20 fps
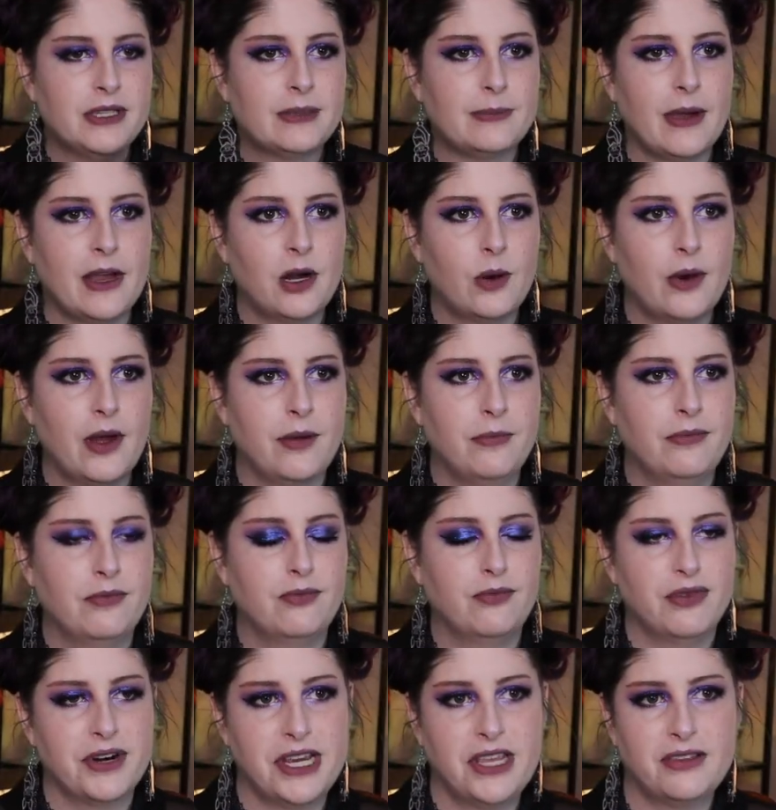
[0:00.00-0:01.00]
spiderweb
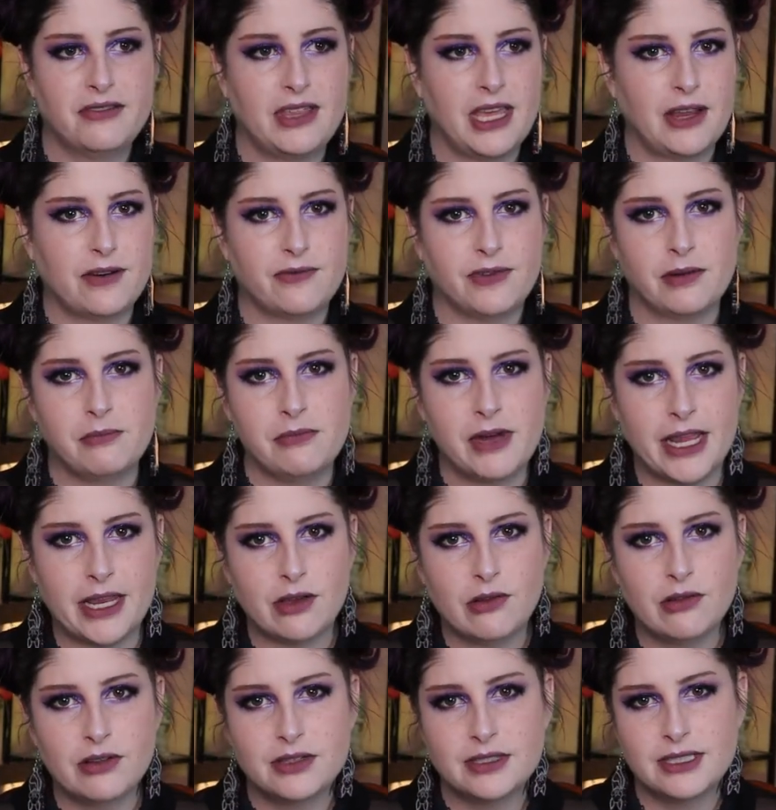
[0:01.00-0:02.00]
wreath thing from
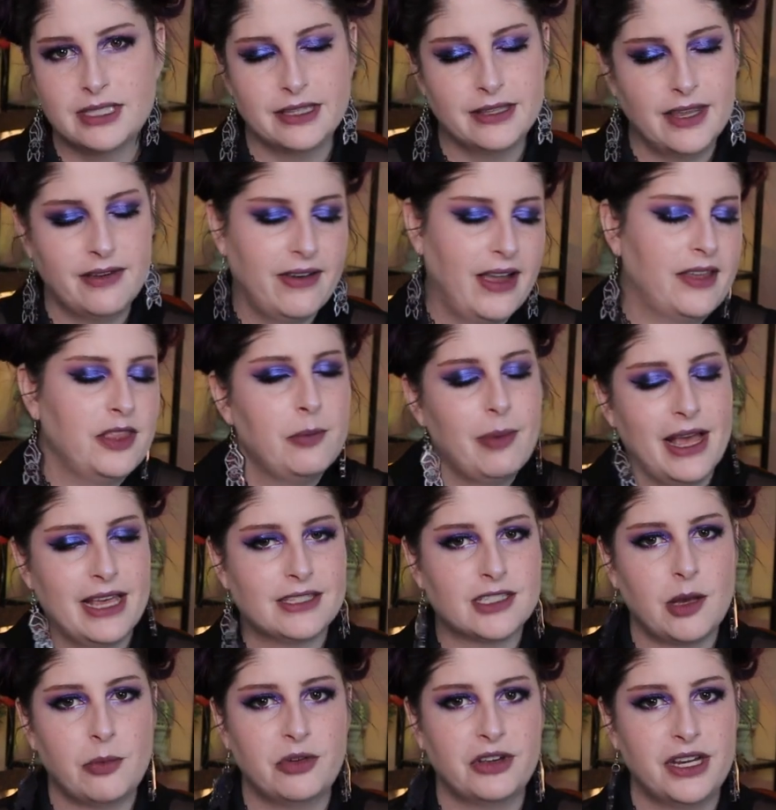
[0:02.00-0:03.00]
Michaels that they've had the
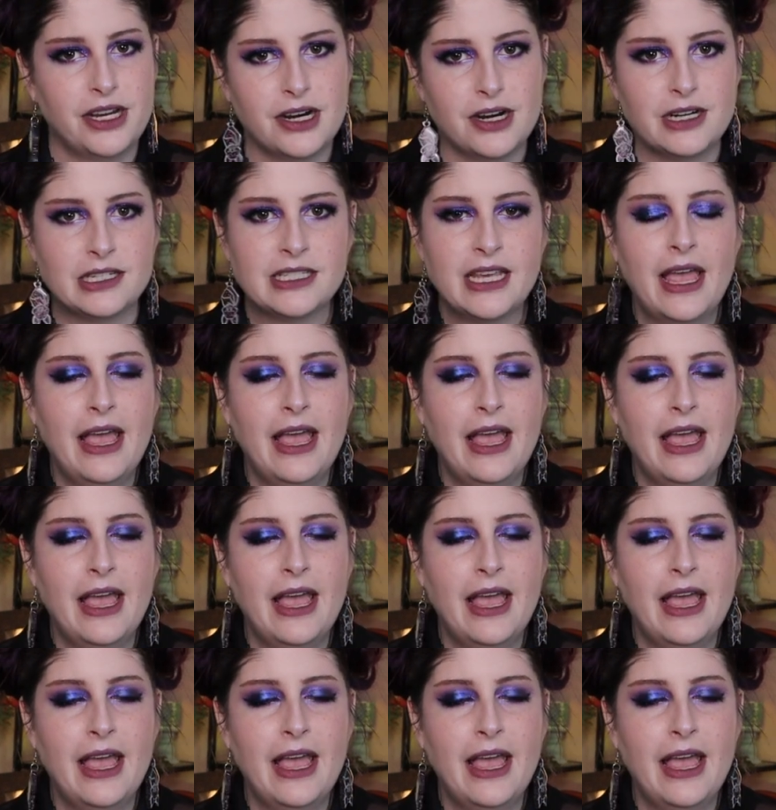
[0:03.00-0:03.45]
past couple years,